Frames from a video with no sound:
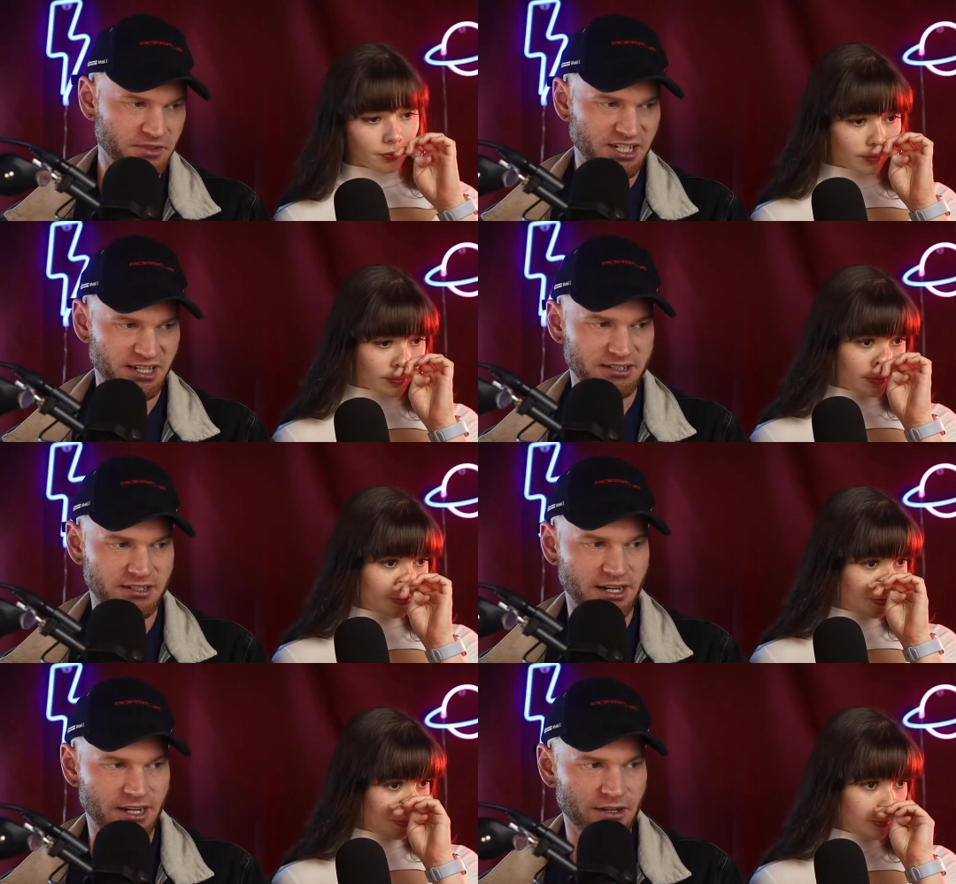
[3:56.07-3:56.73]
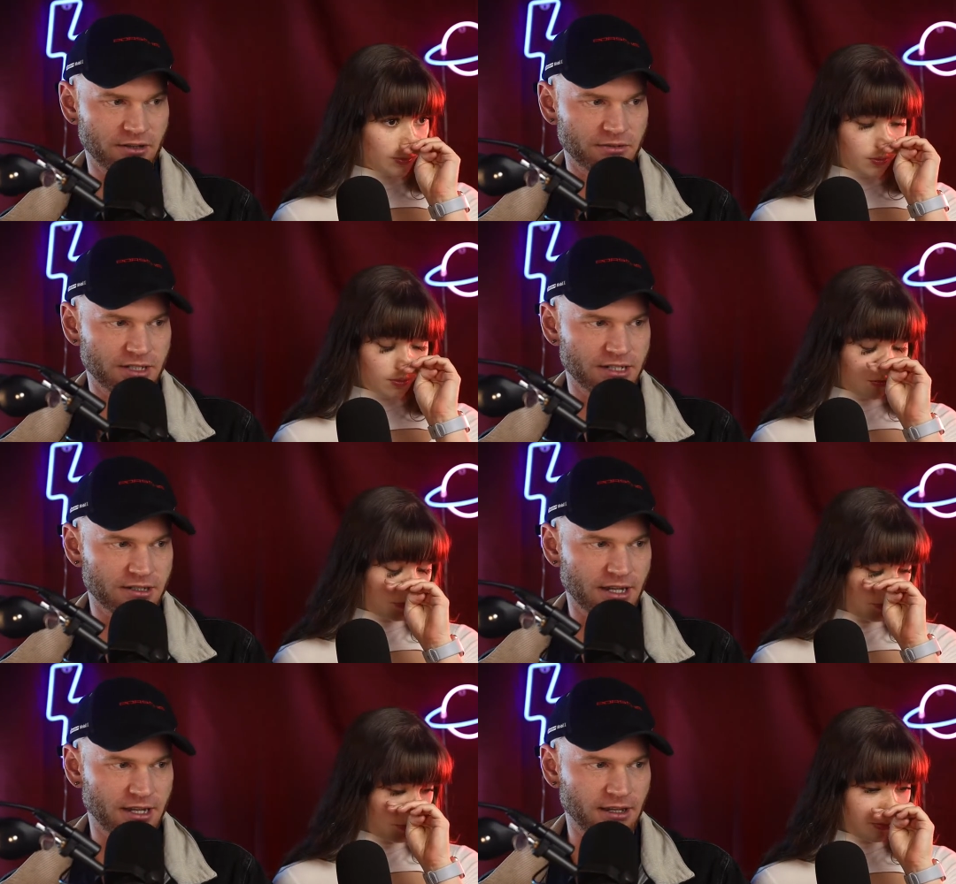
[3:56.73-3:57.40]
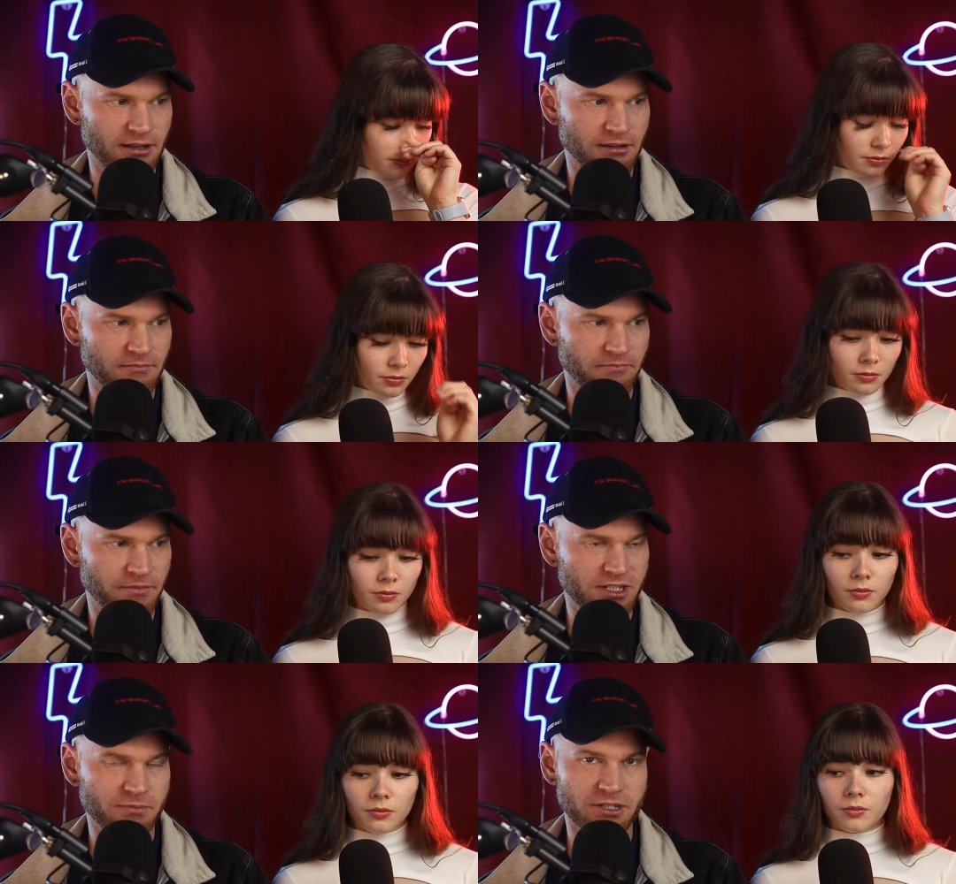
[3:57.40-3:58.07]
Speaker 1: sex and dating goals is like
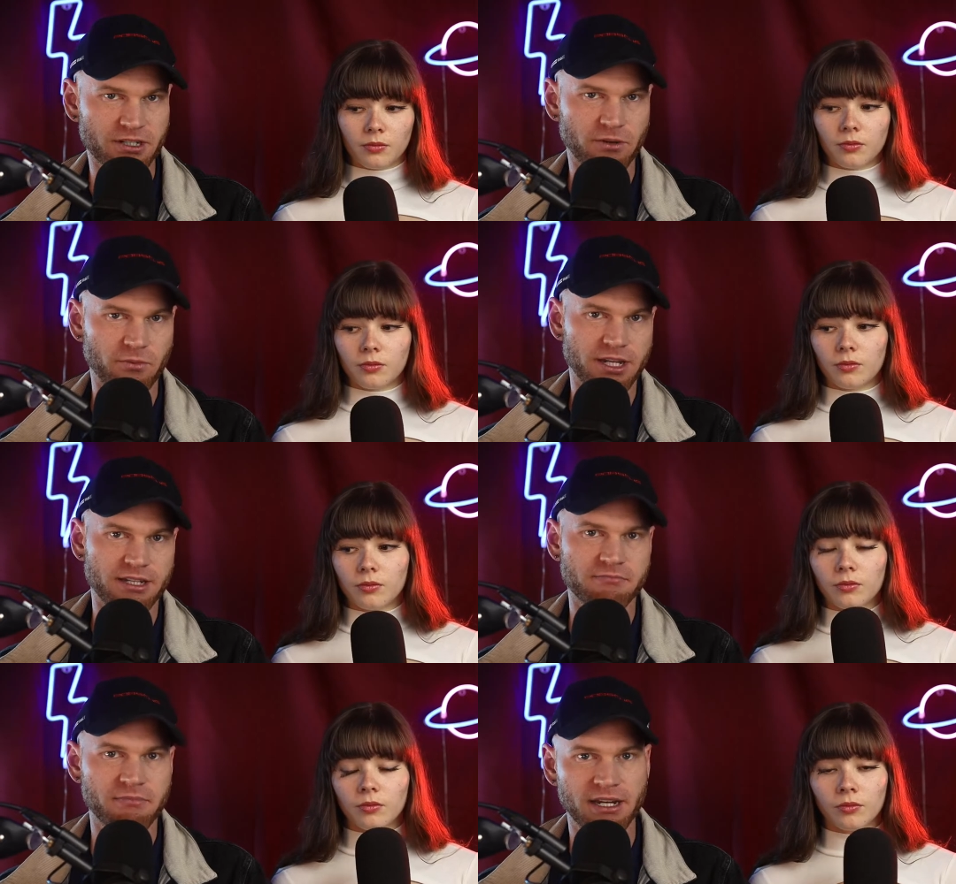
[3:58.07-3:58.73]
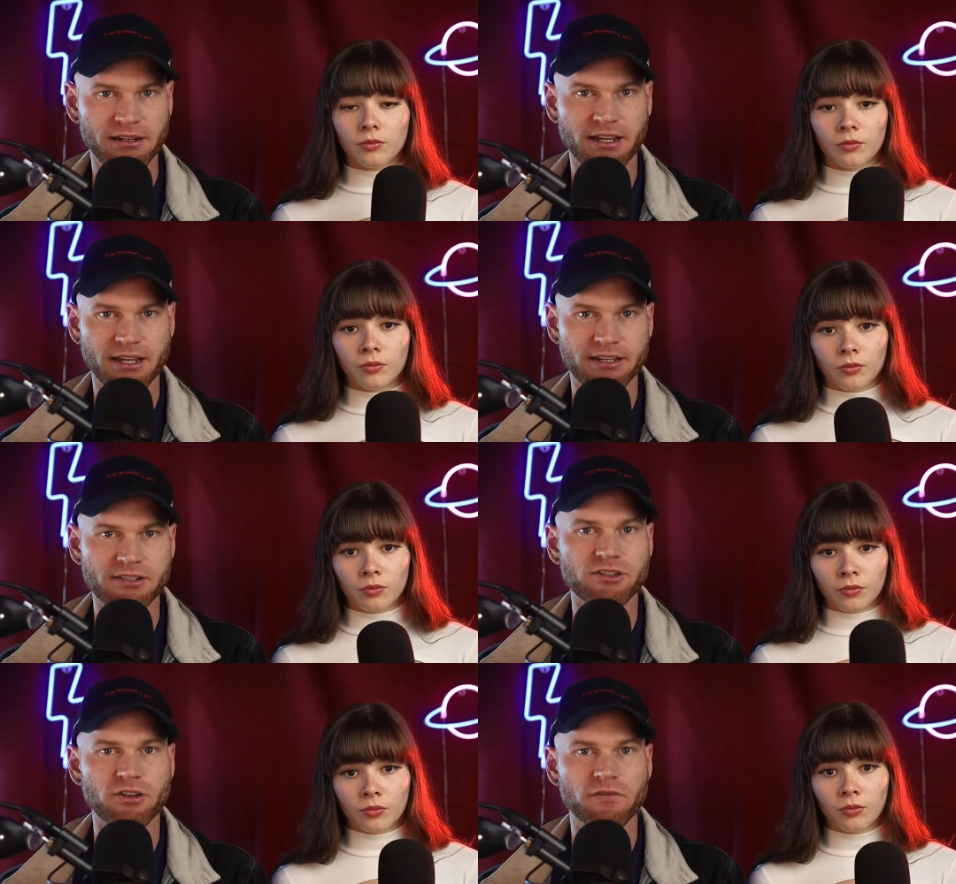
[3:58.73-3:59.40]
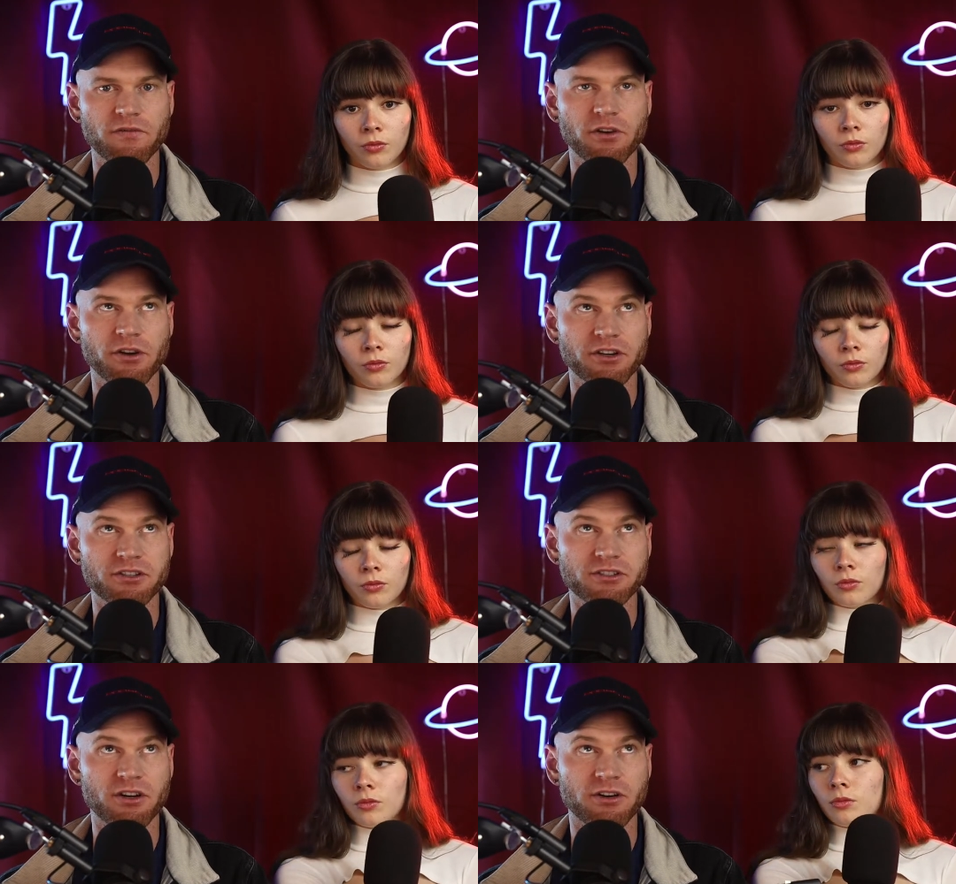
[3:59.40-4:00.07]
especially we as men can get so
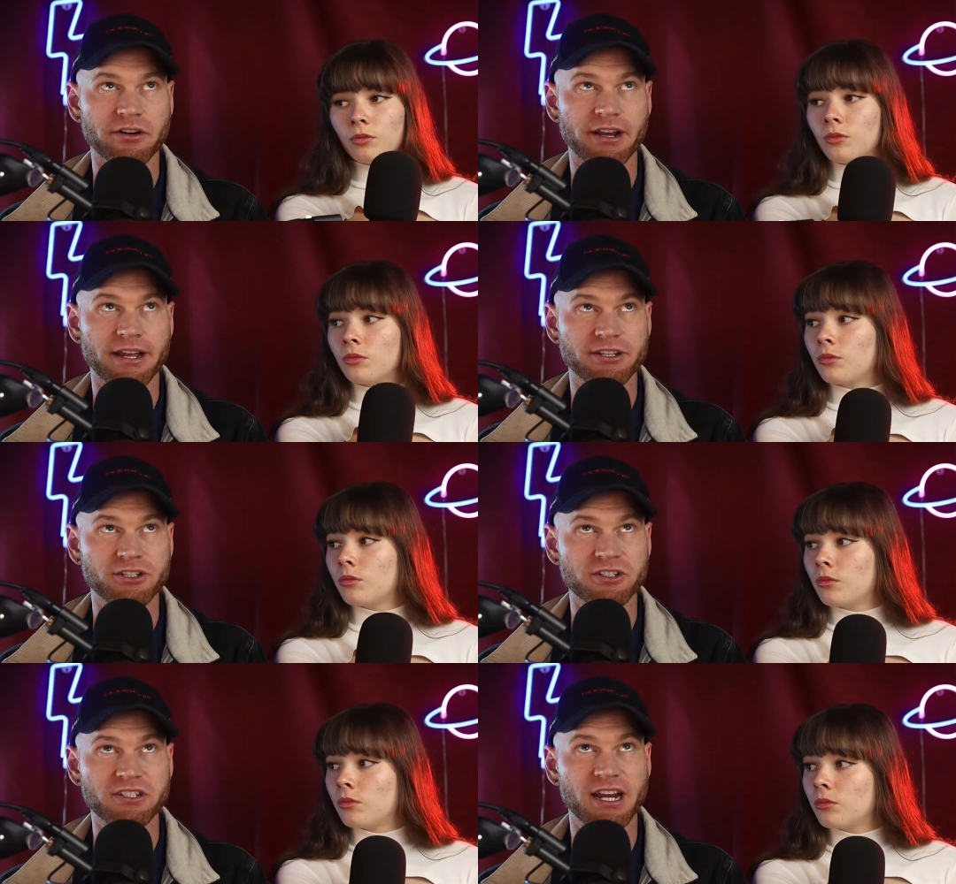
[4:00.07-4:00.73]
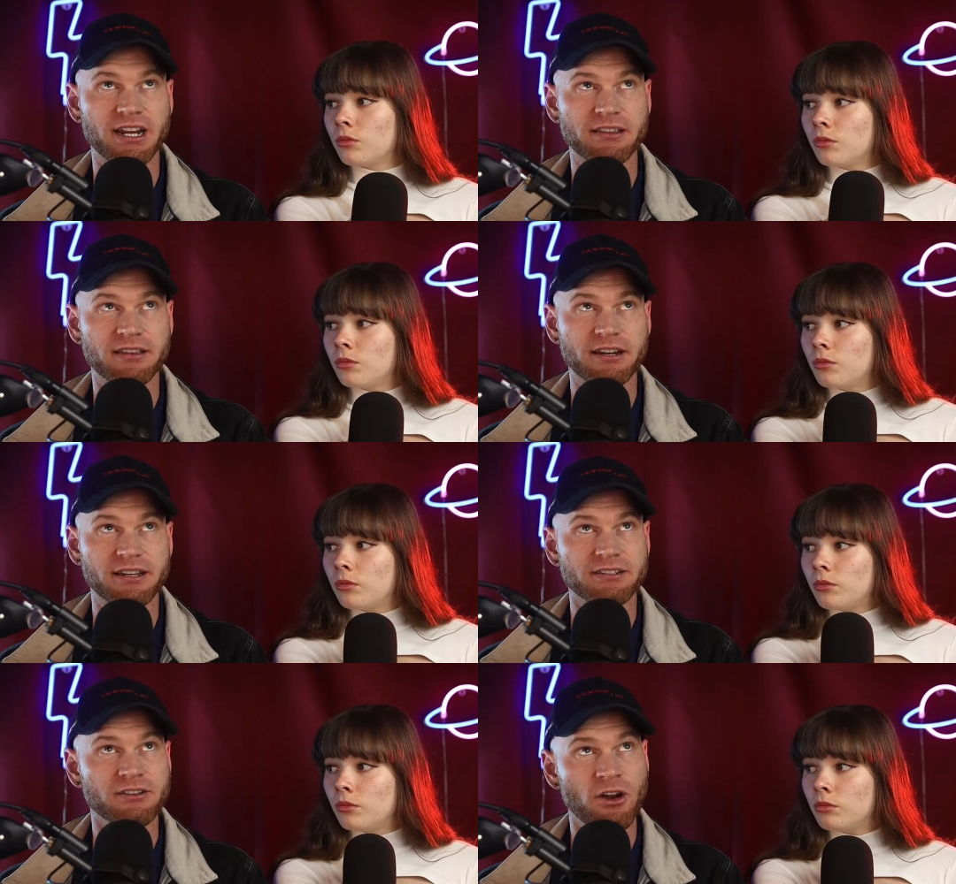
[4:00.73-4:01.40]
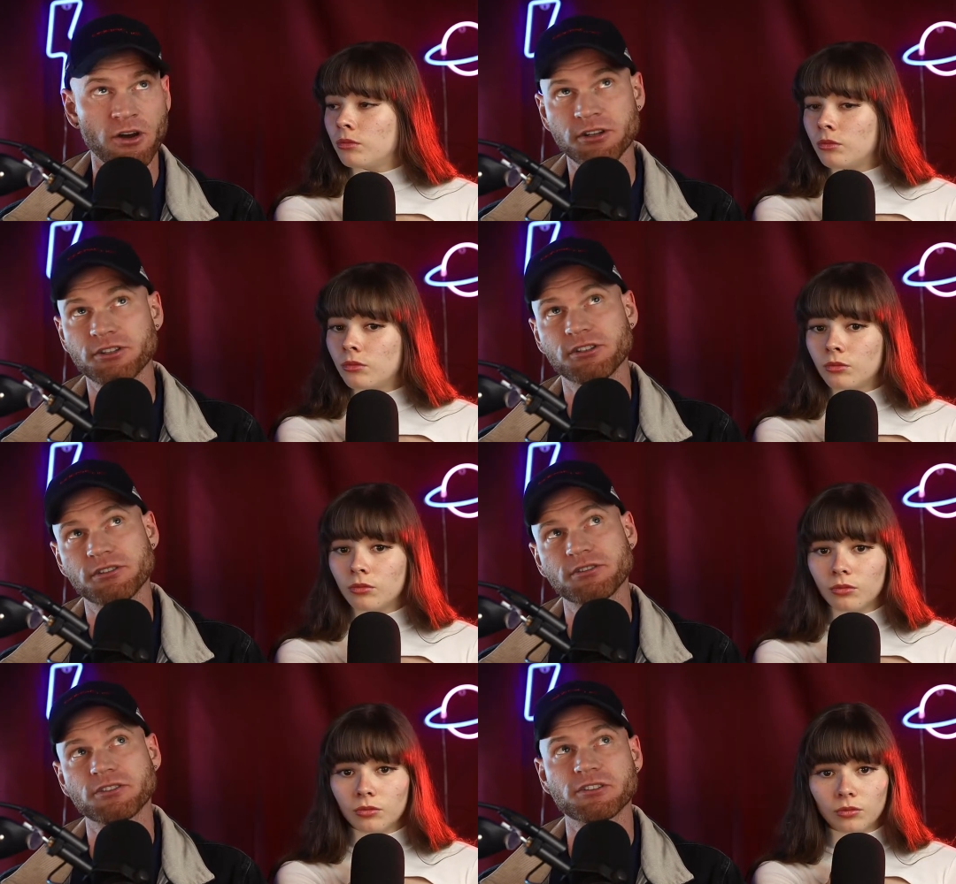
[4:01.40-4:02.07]
focused on like just getting the next notch,
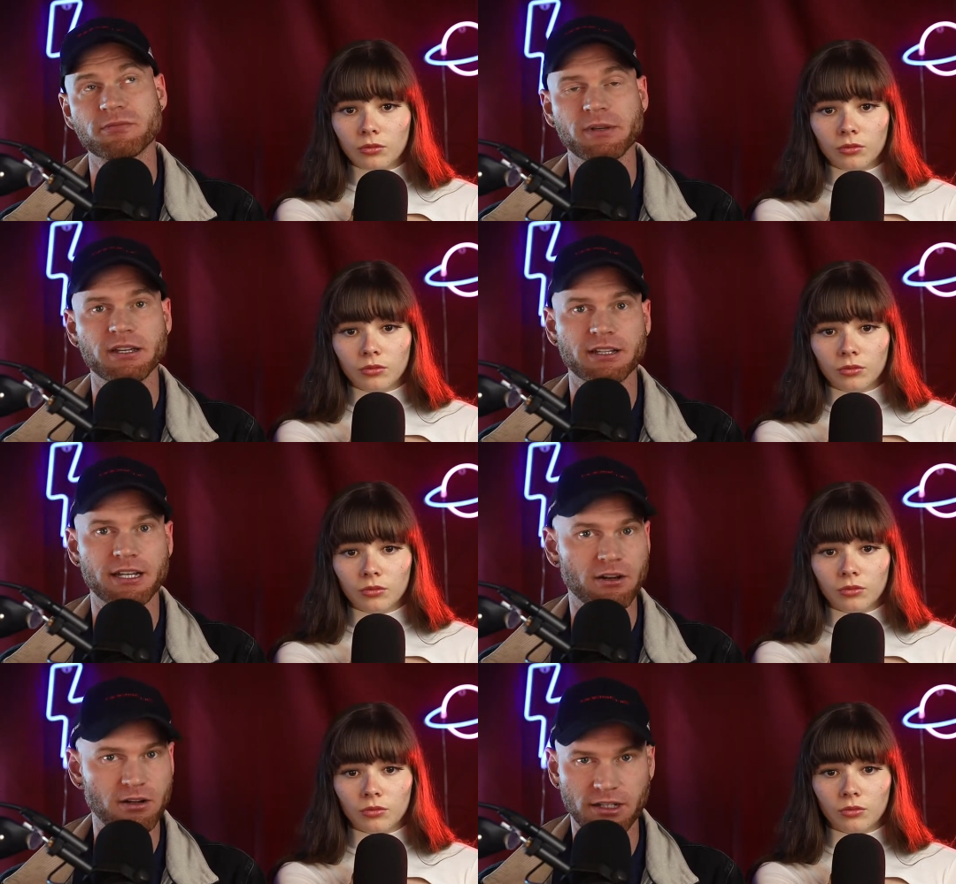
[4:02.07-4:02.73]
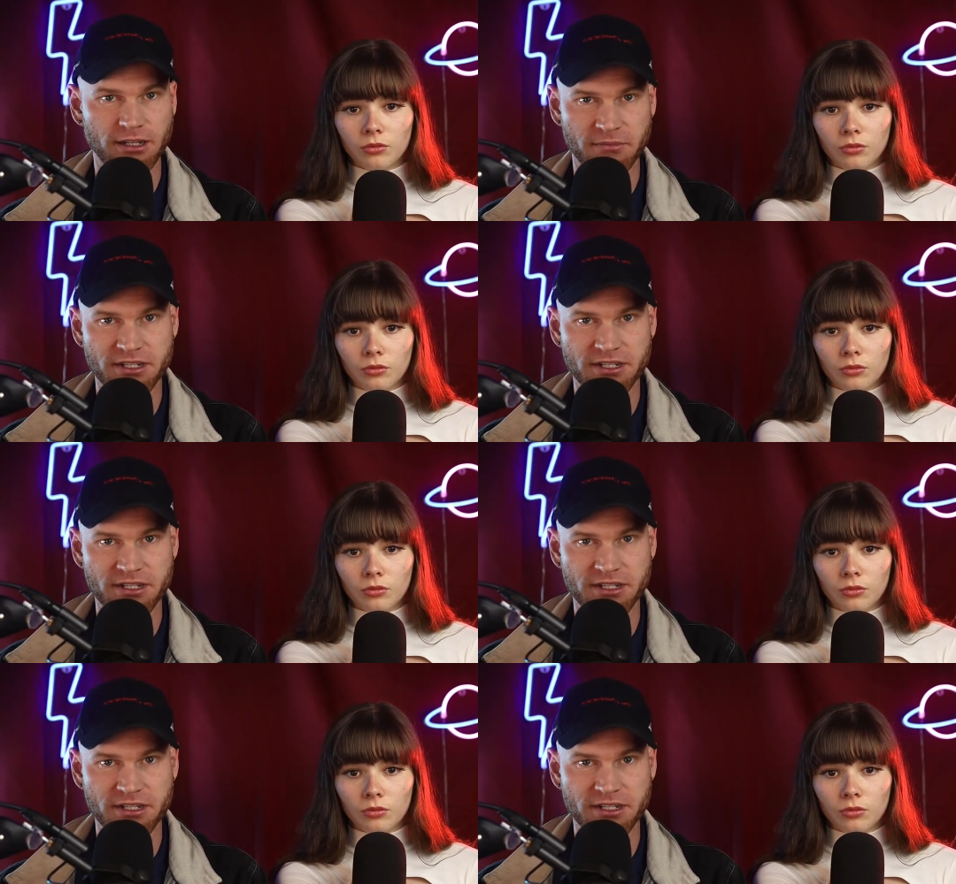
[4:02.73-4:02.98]
so to speak, like oh, let me